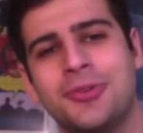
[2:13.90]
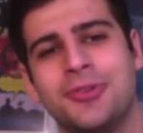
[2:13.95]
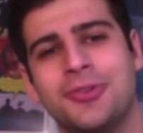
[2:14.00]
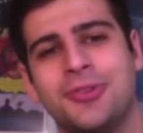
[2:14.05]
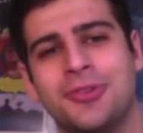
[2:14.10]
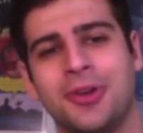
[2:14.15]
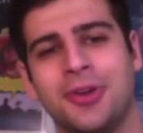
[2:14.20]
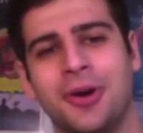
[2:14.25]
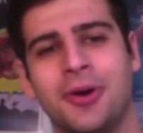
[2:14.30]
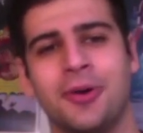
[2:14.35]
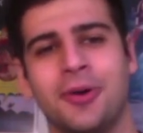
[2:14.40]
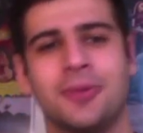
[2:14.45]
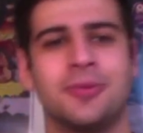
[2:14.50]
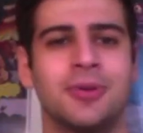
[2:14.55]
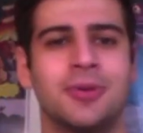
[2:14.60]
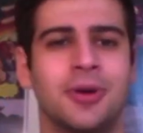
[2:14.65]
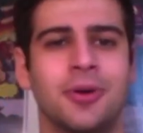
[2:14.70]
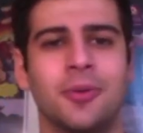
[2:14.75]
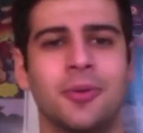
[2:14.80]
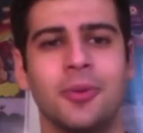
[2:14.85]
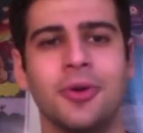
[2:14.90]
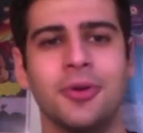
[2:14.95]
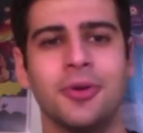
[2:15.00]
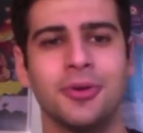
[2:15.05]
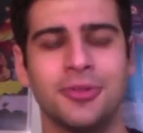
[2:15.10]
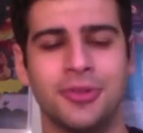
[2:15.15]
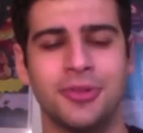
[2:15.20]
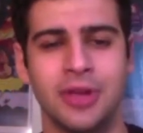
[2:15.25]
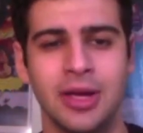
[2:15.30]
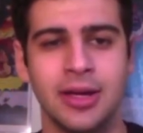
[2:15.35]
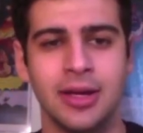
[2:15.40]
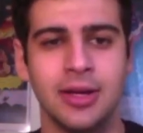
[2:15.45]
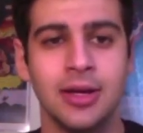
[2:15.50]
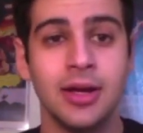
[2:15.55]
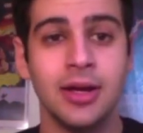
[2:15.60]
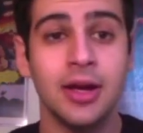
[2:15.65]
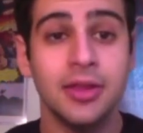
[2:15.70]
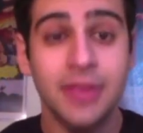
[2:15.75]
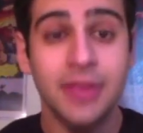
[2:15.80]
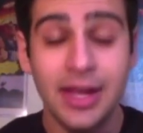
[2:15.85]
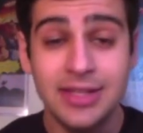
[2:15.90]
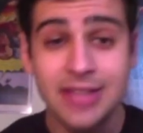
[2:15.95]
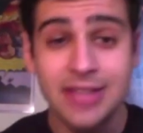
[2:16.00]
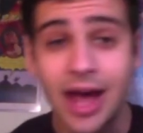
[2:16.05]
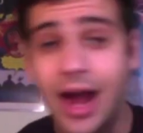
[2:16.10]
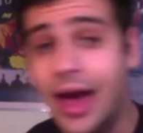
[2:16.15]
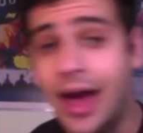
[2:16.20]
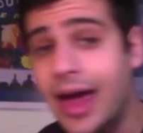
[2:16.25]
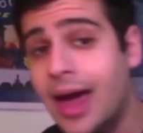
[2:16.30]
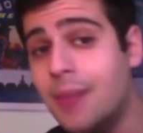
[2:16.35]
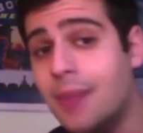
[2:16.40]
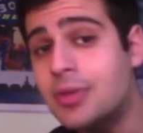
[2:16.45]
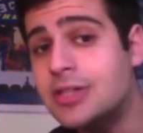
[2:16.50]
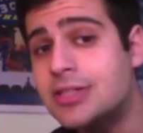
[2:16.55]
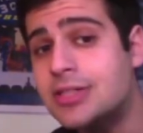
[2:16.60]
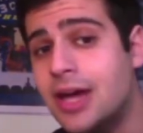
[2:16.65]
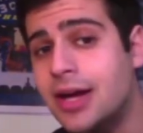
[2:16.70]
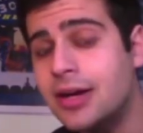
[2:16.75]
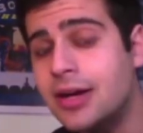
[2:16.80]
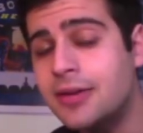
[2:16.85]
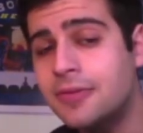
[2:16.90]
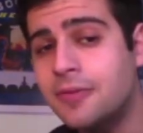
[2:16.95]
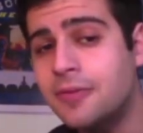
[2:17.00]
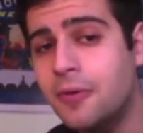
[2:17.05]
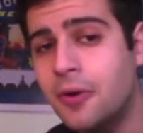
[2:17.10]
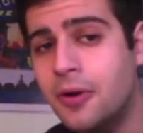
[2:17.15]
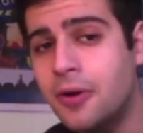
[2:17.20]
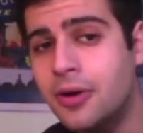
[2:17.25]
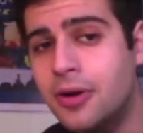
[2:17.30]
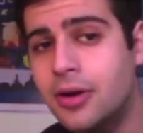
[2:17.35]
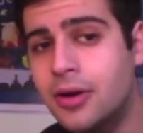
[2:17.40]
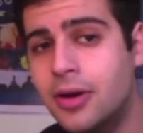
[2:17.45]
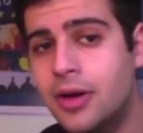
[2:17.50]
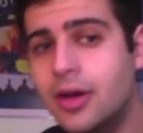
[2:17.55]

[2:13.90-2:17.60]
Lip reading: I'm not big into the armor suits, so we'll see.